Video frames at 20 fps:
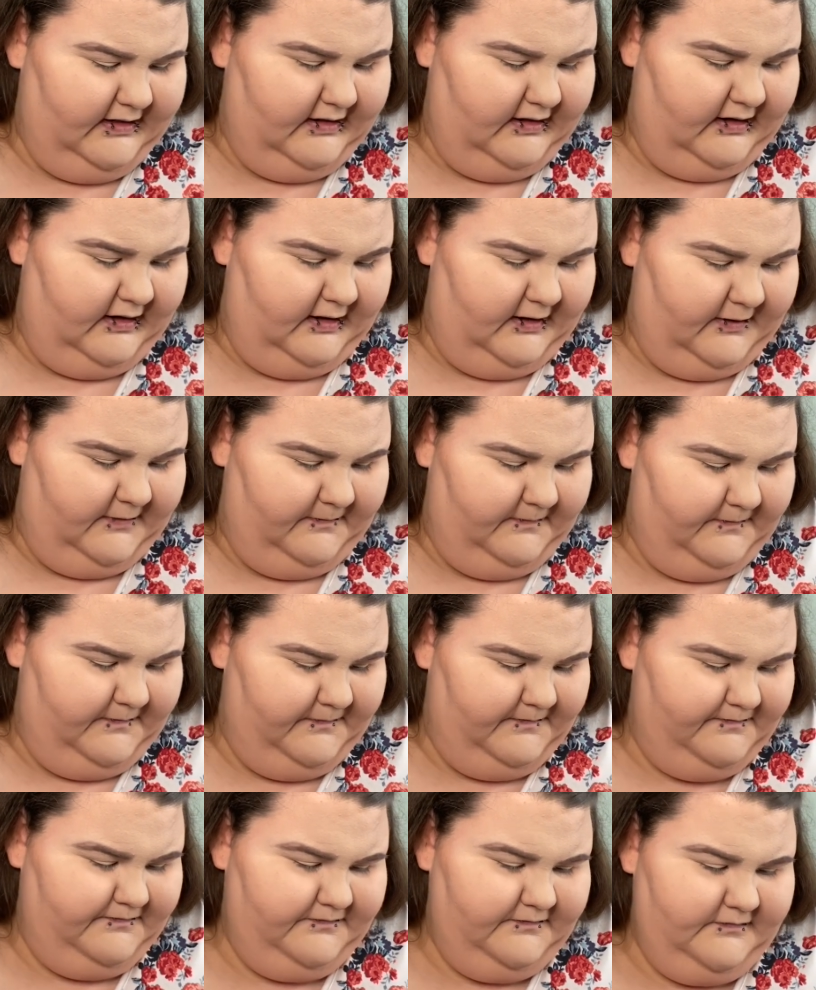um
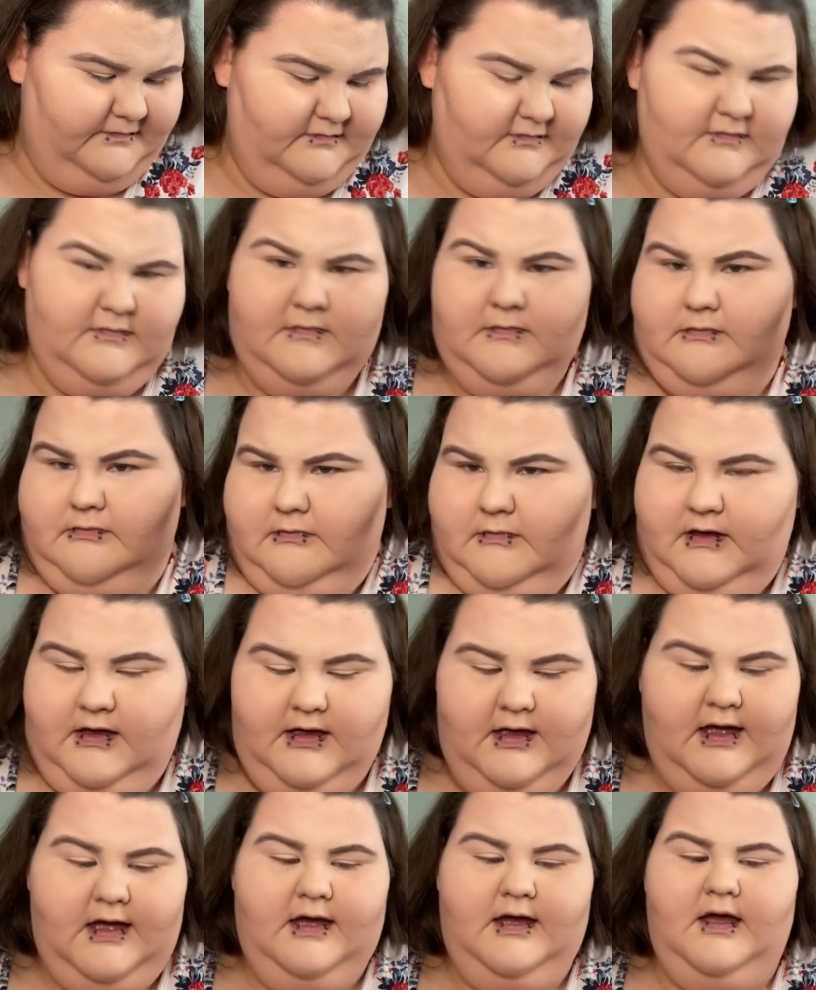
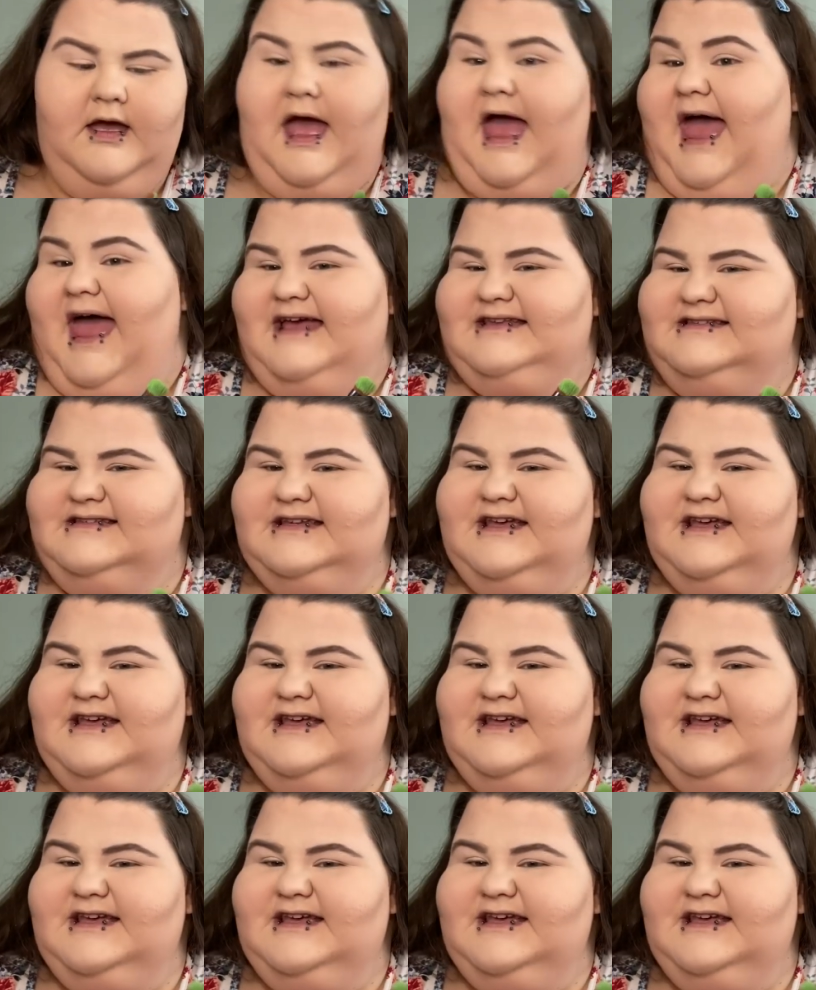esque